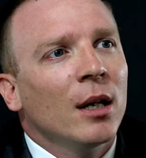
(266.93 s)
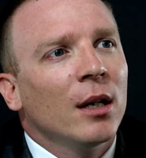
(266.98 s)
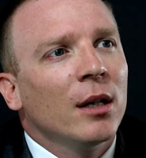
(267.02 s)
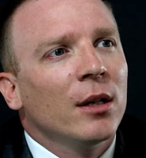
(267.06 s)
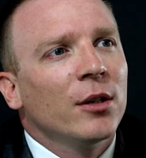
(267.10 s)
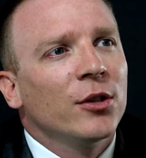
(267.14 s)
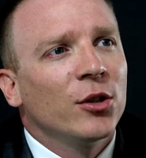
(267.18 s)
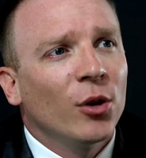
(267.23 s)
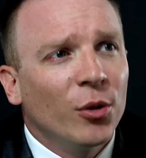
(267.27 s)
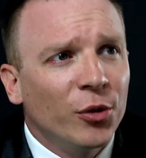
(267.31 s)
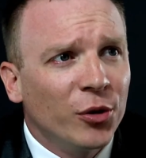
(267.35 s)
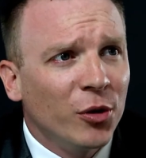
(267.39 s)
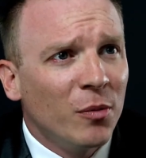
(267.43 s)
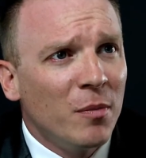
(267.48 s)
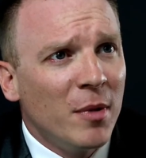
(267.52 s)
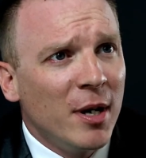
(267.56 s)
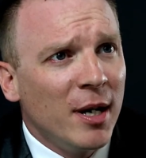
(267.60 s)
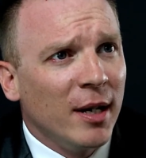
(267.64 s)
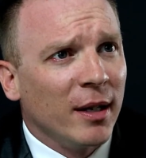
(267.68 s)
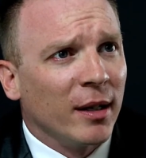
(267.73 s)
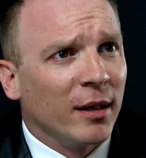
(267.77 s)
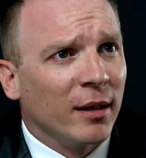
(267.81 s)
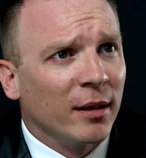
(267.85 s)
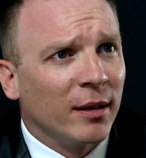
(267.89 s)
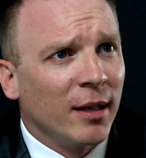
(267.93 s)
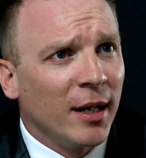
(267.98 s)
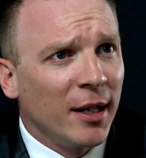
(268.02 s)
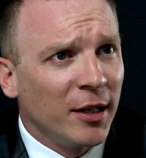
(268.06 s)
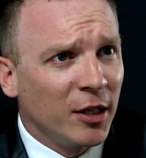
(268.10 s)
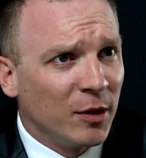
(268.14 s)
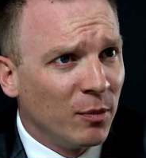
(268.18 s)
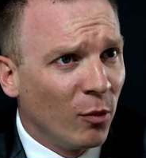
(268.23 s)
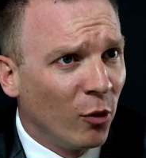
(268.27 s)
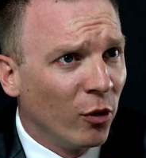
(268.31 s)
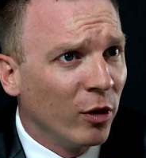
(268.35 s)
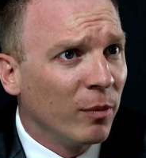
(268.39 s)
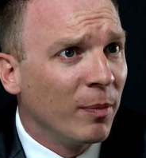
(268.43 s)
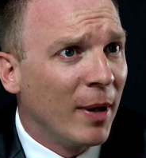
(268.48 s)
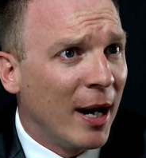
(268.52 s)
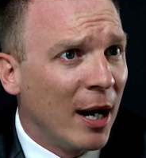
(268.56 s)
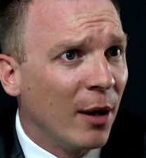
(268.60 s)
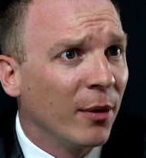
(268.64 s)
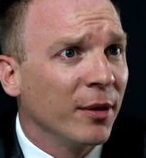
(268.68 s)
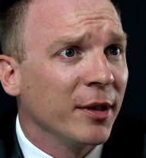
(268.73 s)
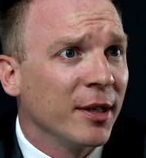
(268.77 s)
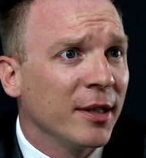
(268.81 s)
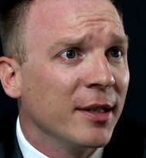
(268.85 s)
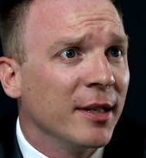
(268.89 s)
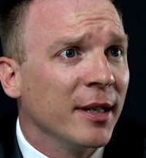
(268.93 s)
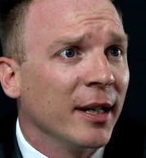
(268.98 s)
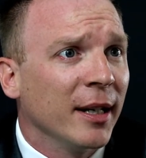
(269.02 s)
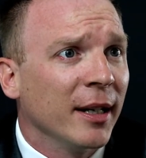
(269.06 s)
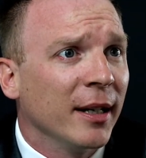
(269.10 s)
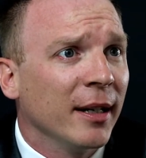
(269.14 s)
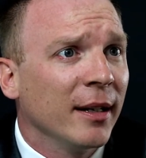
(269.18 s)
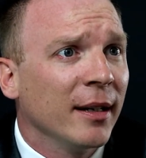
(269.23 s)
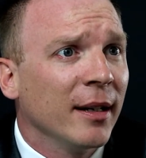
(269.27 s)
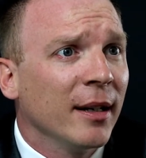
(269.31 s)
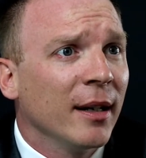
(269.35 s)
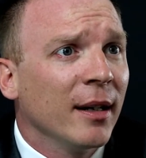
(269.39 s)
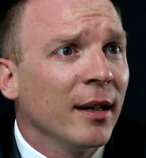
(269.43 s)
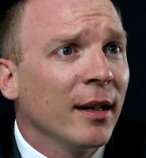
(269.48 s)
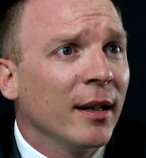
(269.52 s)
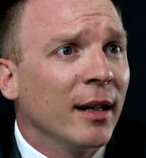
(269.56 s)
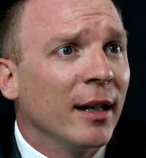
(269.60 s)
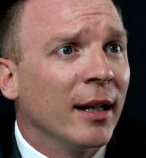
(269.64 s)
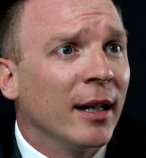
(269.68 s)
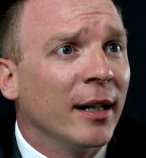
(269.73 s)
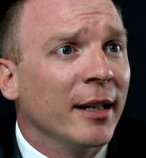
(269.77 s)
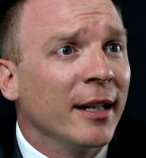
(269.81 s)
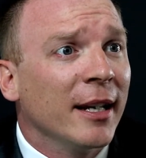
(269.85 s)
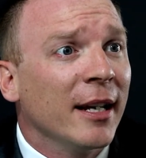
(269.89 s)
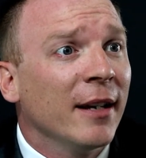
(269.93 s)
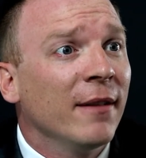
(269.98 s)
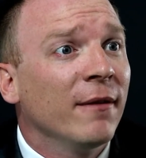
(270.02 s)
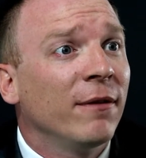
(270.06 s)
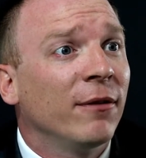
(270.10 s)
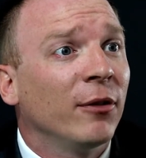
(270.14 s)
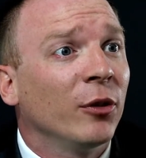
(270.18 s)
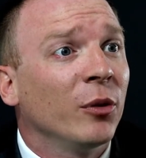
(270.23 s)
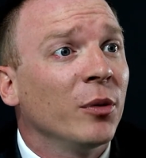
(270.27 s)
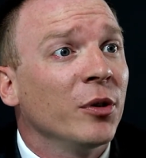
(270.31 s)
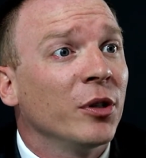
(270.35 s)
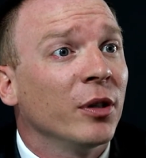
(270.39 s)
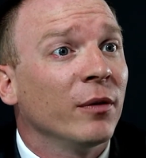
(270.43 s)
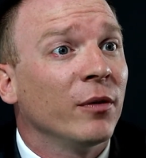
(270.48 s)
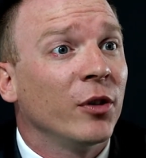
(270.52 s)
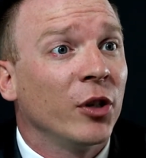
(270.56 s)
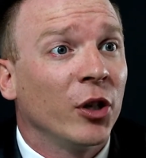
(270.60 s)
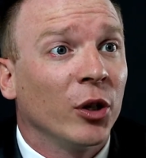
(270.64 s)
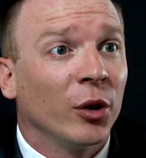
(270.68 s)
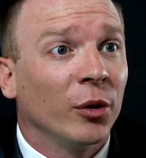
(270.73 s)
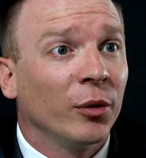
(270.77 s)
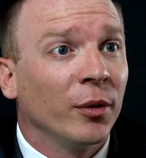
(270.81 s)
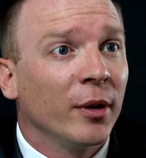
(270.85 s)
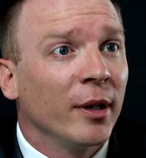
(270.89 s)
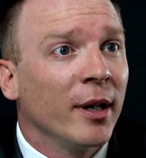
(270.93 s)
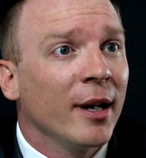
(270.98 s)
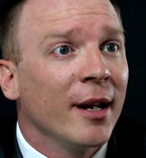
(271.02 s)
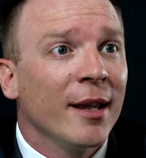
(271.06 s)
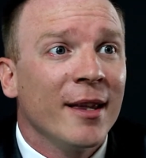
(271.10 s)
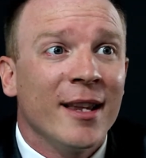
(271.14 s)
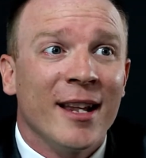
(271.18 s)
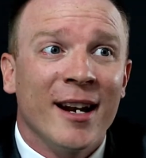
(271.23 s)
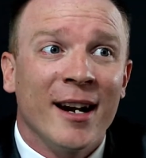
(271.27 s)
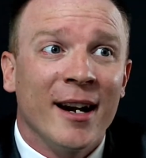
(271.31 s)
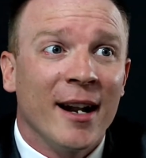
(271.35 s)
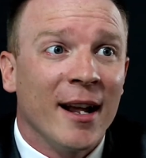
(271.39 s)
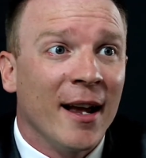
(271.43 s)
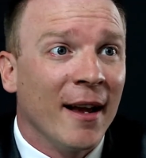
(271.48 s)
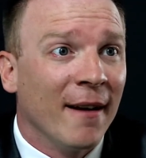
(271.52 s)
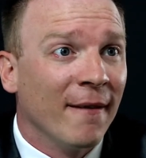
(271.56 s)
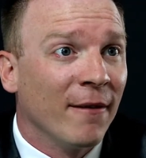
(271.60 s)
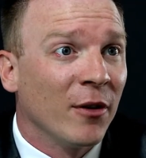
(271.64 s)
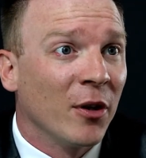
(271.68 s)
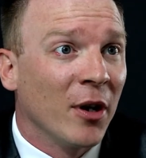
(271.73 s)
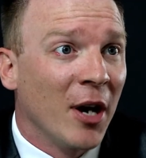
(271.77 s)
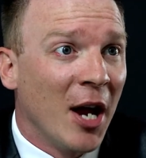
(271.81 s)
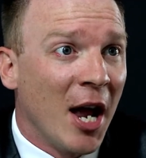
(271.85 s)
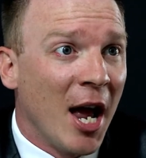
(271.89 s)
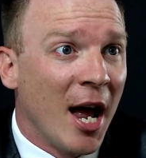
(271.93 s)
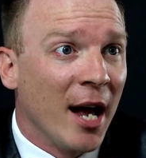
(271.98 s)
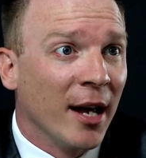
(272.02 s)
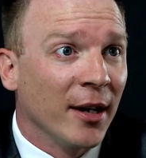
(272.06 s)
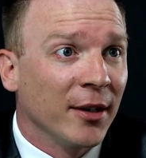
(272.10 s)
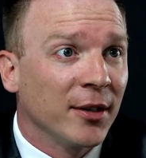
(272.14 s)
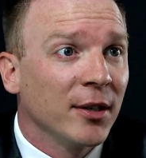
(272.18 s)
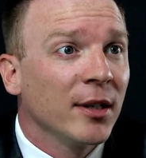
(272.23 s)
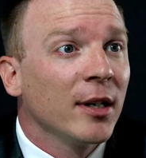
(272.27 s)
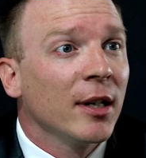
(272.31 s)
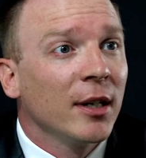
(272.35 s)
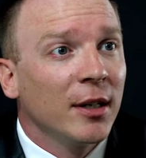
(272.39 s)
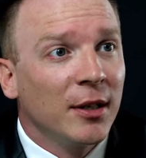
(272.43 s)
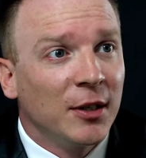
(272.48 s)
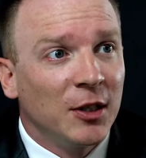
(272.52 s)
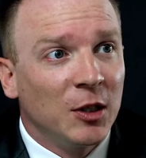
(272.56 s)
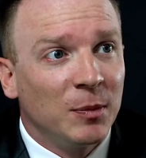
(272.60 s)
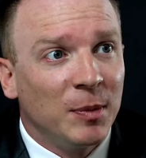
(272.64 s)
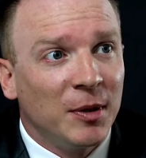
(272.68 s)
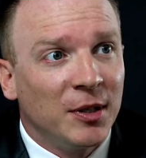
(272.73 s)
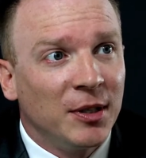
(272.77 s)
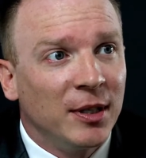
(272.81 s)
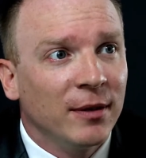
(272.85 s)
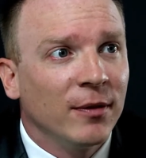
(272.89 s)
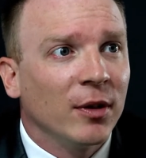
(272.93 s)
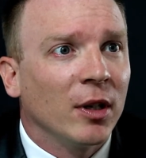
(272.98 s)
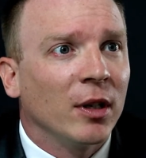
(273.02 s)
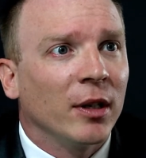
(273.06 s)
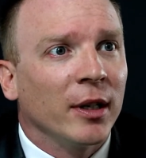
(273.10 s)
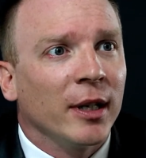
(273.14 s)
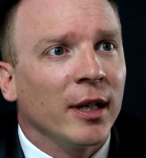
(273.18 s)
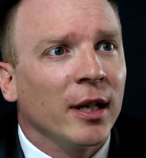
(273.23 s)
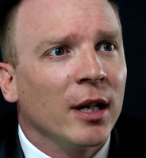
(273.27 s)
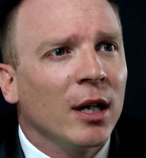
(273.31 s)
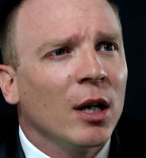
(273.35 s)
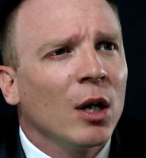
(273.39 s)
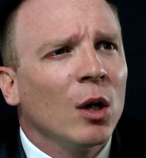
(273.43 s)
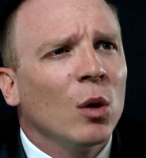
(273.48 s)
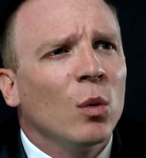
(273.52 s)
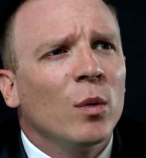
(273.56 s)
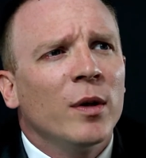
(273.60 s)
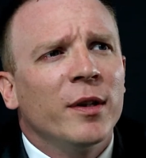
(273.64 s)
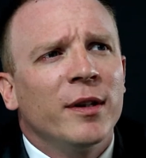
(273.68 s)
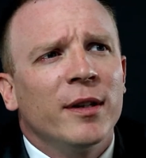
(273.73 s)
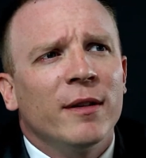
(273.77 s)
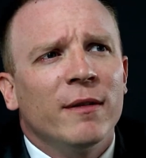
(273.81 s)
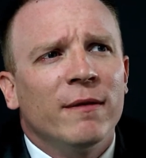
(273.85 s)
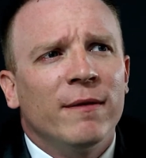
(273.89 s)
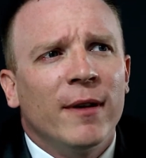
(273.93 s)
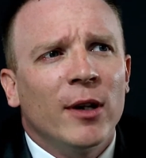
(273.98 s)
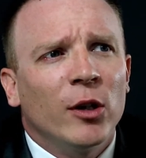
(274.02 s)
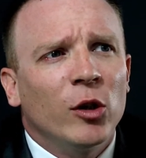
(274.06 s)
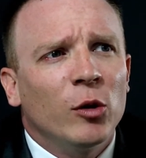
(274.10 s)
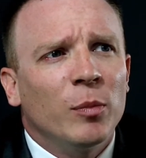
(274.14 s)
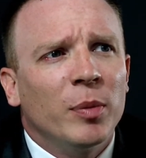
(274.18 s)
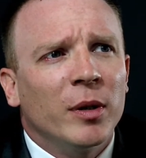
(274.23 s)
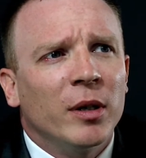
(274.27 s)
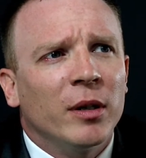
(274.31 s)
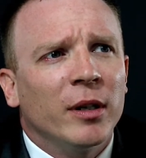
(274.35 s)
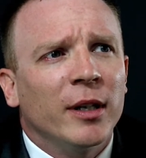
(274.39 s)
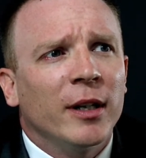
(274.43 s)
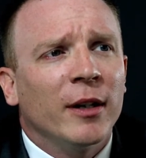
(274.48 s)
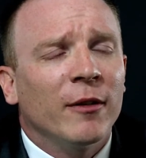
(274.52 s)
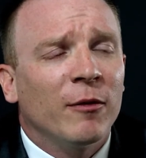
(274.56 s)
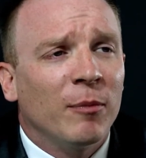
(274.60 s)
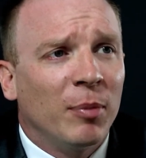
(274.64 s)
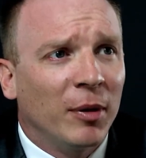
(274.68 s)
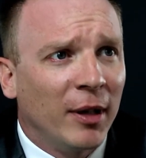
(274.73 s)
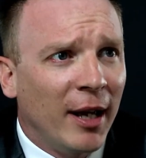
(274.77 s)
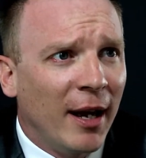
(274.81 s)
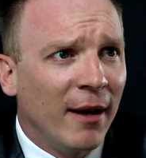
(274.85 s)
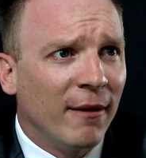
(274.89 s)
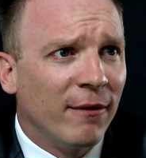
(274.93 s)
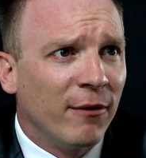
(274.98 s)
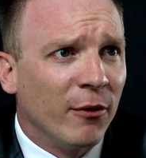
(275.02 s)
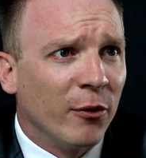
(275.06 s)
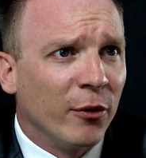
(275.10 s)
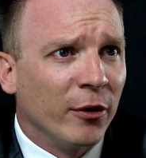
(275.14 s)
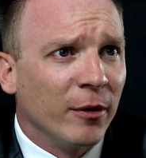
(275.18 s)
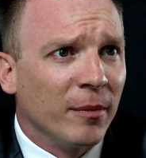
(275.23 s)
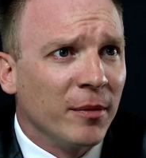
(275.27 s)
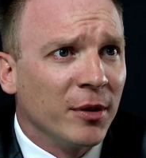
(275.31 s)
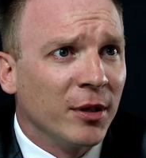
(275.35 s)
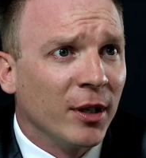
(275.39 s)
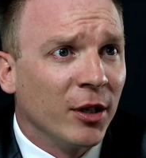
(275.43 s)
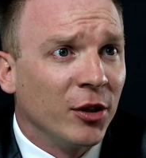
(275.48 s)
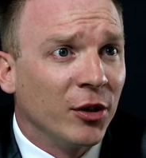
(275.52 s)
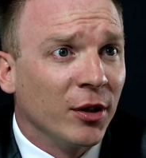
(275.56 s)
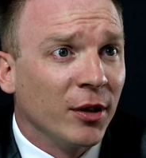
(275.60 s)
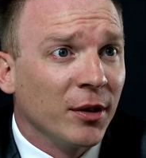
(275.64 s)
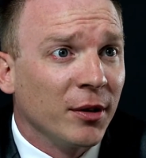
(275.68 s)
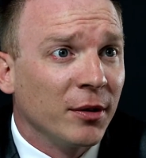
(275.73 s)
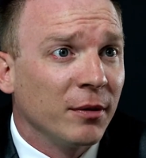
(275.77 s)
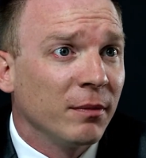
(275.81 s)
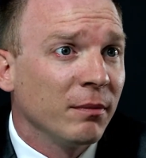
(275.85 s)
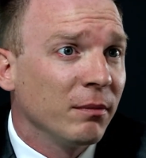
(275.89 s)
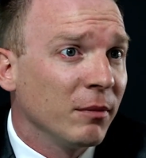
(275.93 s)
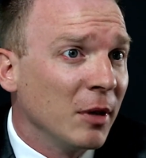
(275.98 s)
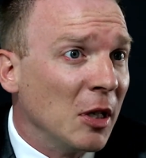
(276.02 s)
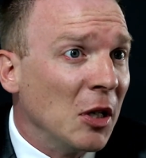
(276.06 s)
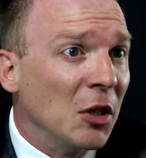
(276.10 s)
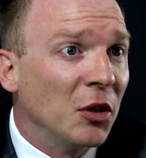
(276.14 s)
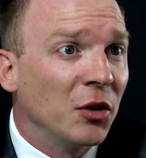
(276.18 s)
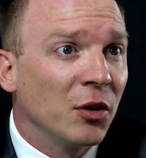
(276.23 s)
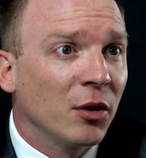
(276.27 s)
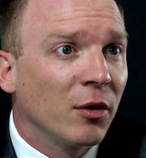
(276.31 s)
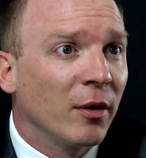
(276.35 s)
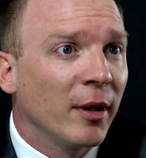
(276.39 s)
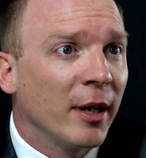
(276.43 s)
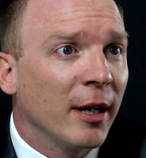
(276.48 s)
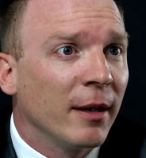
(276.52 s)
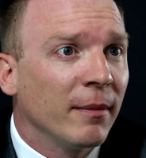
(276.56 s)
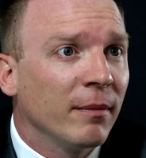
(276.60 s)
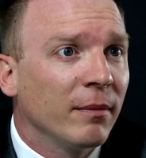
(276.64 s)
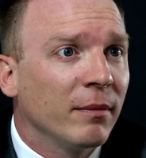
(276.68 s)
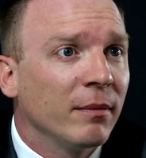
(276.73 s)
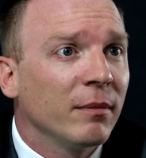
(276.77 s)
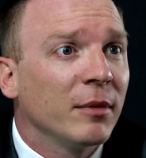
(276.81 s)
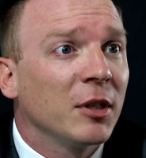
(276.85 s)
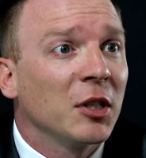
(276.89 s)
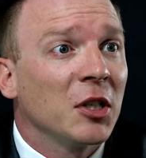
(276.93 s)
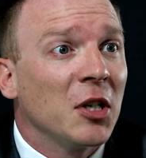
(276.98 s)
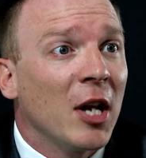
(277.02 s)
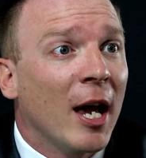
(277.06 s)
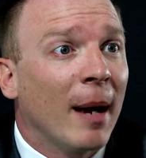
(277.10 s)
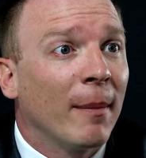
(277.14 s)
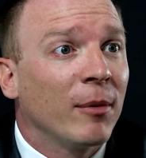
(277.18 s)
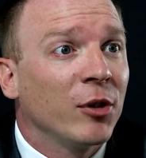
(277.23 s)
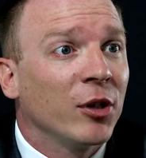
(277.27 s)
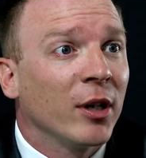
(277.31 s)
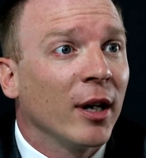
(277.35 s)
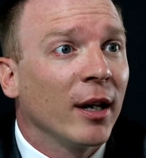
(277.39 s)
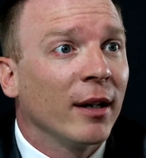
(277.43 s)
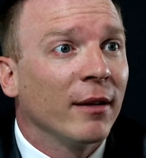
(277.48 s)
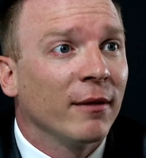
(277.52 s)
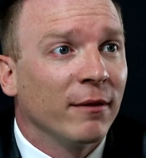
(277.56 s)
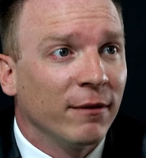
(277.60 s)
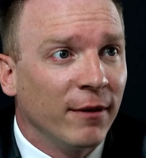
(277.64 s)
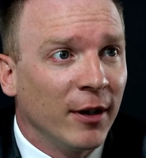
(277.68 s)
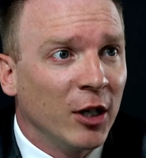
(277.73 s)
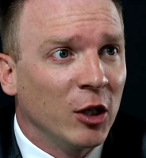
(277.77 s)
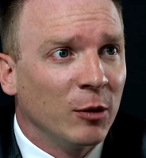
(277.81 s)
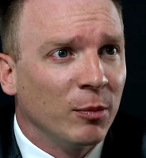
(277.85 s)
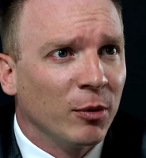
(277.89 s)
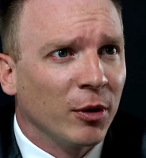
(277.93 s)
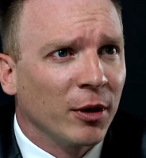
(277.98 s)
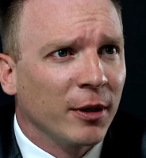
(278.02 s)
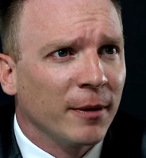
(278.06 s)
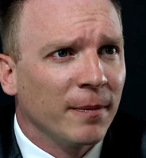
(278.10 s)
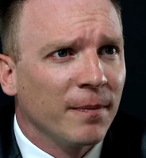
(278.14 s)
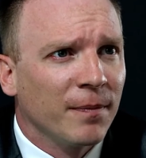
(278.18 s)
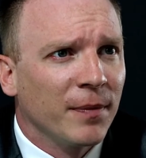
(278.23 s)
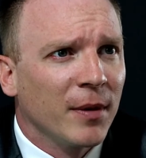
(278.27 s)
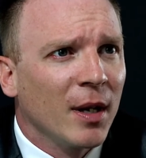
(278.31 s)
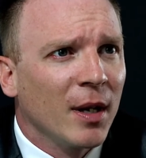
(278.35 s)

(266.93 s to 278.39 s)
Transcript: Social media has more power today on the influence of children than it ever has, specifically with the availability of platforms such as Instagram, Snapchat, and Facebook.